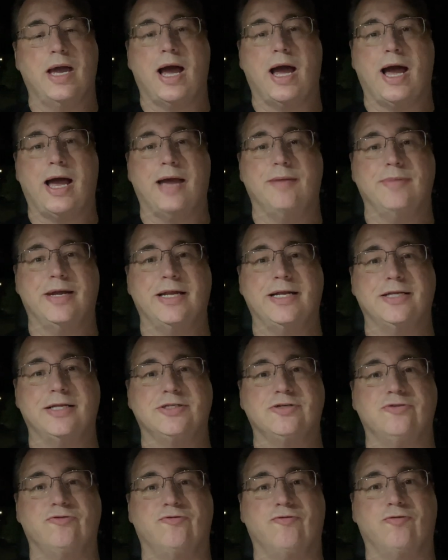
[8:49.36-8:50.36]
I made it
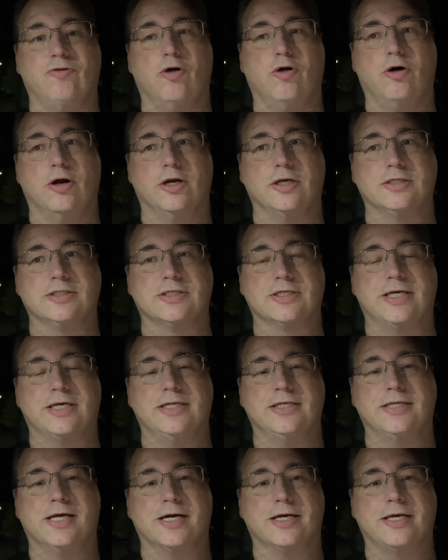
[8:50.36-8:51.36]
to Florence,
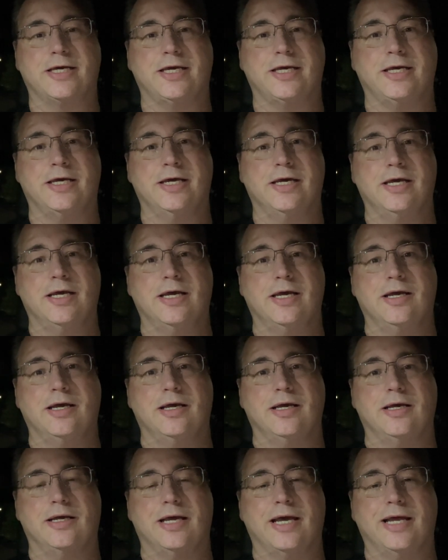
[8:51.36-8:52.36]
Kentucky.
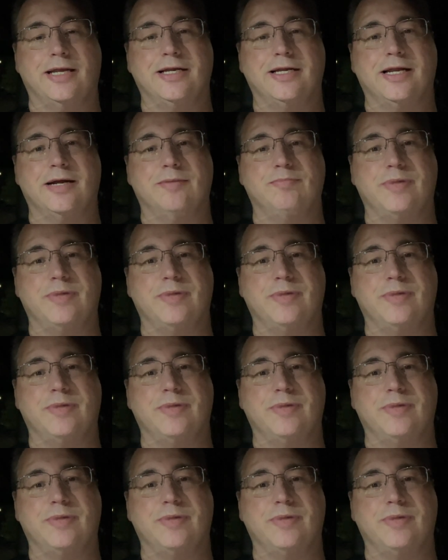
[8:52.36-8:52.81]
Ended up